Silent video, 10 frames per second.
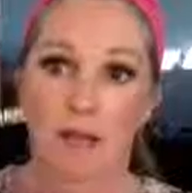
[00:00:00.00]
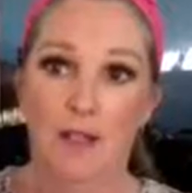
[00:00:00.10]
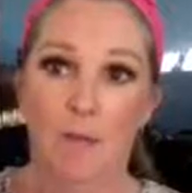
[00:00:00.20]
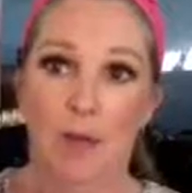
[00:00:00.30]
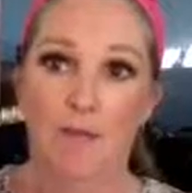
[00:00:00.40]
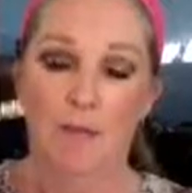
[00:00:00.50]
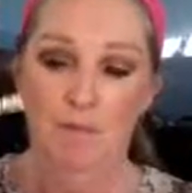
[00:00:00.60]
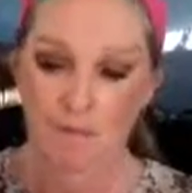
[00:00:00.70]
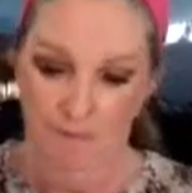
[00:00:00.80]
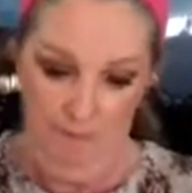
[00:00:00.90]
That's one of
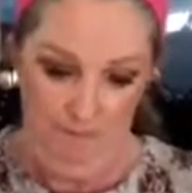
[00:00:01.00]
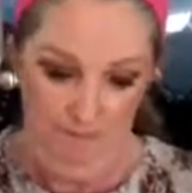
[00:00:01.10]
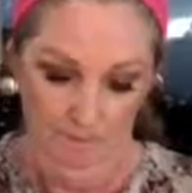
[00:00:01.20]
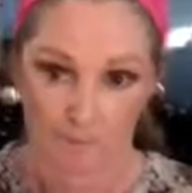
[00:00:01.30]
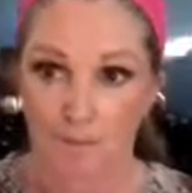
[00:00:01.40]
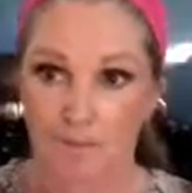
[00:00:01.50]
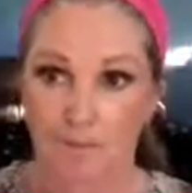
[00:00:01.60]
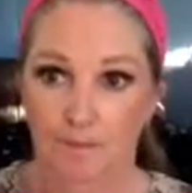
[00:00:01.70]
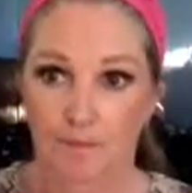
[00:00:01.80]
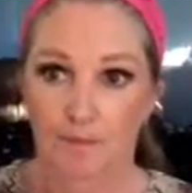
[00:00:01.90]
them,
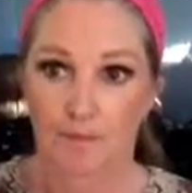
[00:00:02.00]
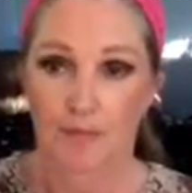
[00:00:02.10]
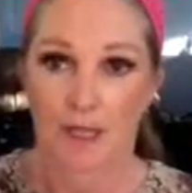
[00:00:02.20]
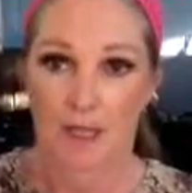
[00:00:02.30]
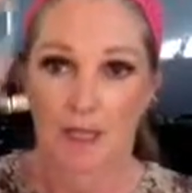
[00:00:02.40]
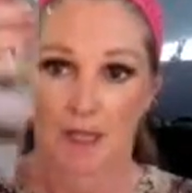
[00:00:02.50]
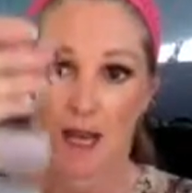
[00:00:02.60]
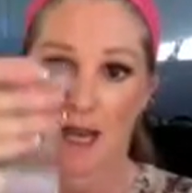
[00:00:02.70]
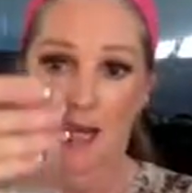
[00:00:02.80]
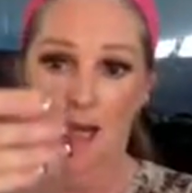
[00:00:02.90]
and it's
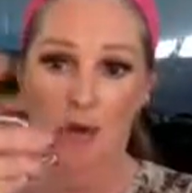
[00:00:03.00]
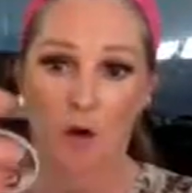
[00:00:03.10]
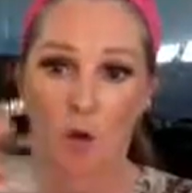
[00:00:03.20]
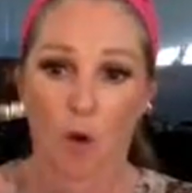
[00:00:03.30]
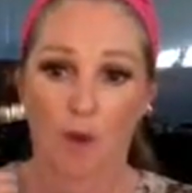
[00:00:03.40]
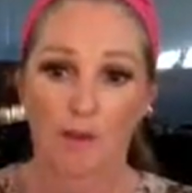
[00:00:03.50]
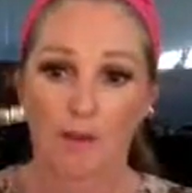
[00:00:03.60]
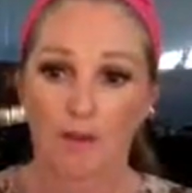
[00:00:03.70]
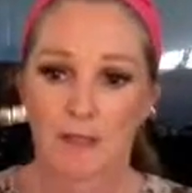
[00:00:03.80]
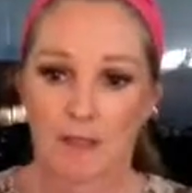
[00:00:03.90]
a quad,
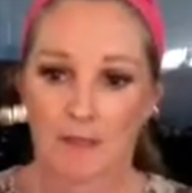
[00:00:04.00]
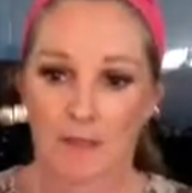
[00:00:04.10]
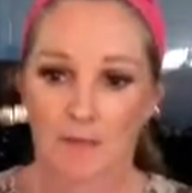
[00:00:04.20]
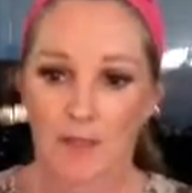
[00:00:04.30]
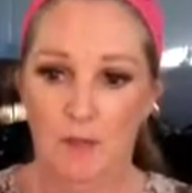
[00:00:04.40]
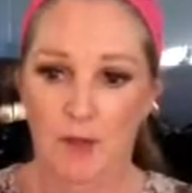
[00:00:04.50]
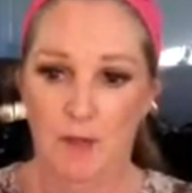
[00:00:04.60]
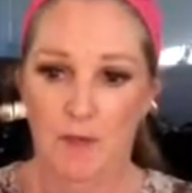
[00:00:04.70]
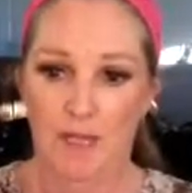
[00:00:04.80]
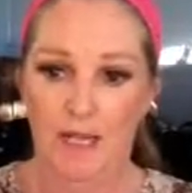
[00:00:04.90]
and this one
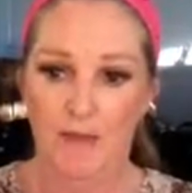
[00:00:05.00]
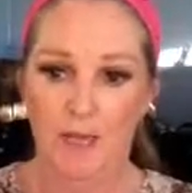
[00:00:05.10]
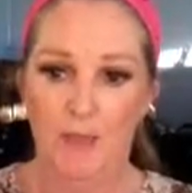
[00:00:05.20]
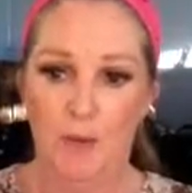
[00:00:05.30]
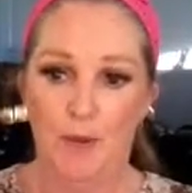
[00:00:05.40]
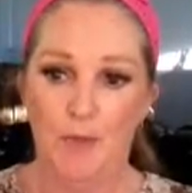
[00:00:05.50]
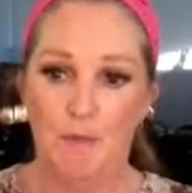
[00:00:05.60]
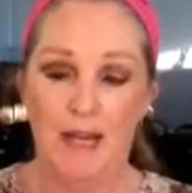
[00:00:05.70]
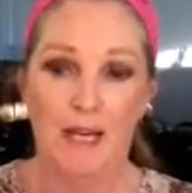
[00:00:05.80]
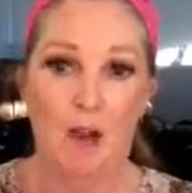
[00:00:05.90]
I believe is the
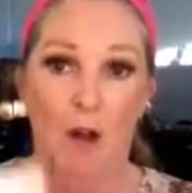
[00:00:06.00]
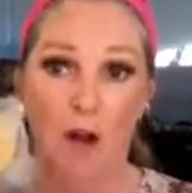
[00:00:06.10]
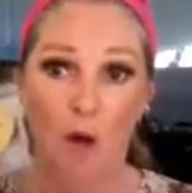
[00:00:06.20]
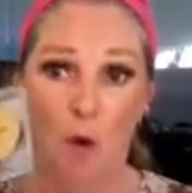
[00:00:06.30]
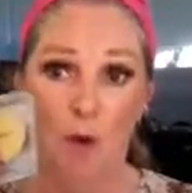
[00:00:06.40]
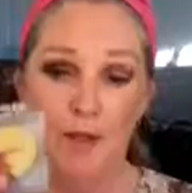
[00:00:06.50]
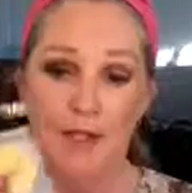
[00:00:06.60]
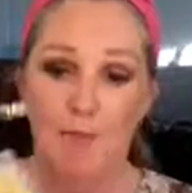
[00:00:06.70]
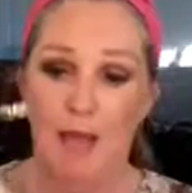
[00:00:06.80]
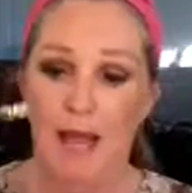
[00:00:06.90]
Prismatic Eye Quad
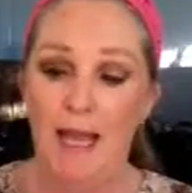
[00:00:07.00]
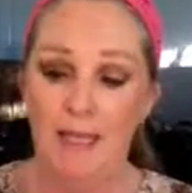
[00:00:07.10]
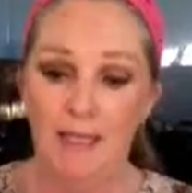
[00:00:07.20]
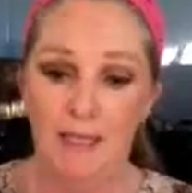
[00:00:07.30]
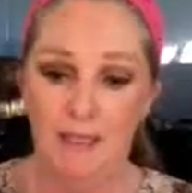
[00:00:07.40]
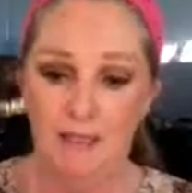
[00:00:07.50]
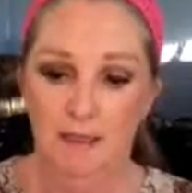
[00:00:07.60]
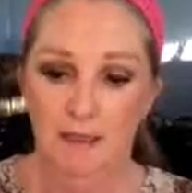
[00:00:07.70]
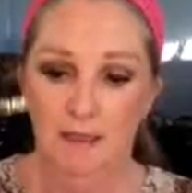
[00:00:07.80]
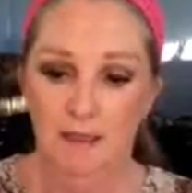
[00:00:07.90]
number 8.
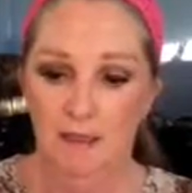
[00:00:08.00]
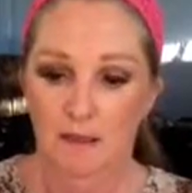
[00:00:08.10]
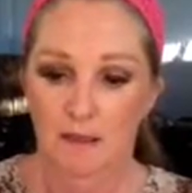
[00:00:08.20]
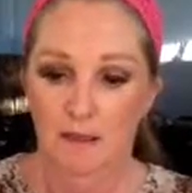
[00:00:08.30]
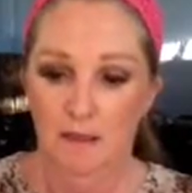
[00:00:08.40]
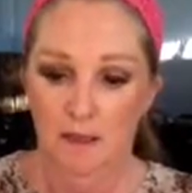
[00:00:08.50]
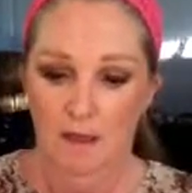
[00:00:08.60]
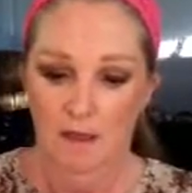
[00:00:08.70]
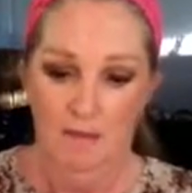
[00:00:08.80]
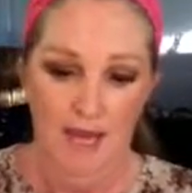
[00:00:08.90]

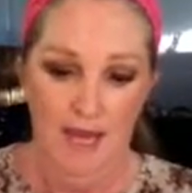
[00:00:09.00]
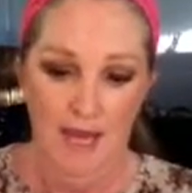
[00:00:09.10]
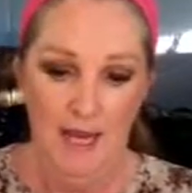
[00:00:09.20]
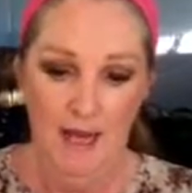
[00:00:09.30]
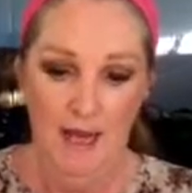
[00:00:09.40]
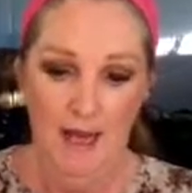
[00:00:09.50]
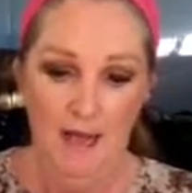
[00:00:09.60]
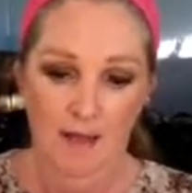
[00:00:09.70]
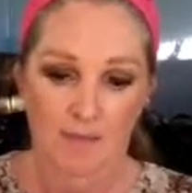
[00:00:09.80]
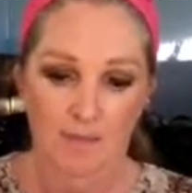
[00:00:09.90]
They
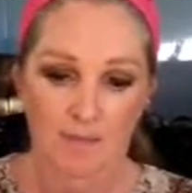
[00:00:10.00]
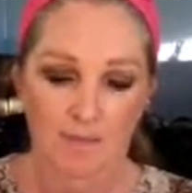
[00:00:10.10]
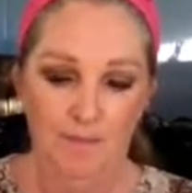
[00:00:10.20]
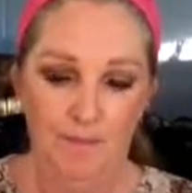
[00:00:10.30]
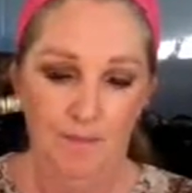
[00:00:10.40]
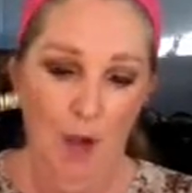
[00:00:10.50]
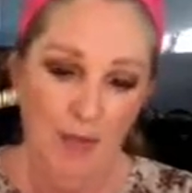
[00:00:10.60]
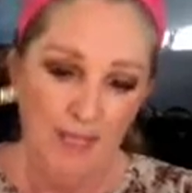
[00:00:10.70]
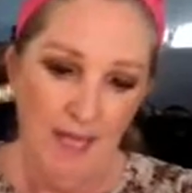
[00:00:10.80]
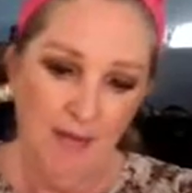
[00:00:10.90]
are
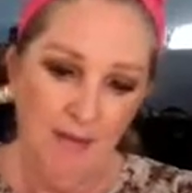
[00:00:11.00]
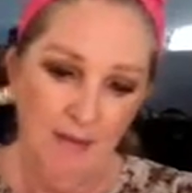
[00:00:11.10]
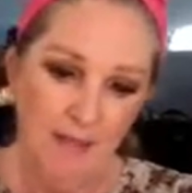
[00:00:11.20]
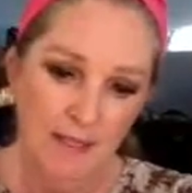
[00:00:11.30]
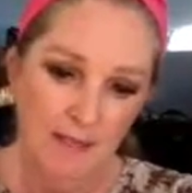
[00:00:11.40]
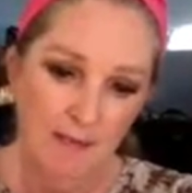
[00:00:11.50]
nice colours.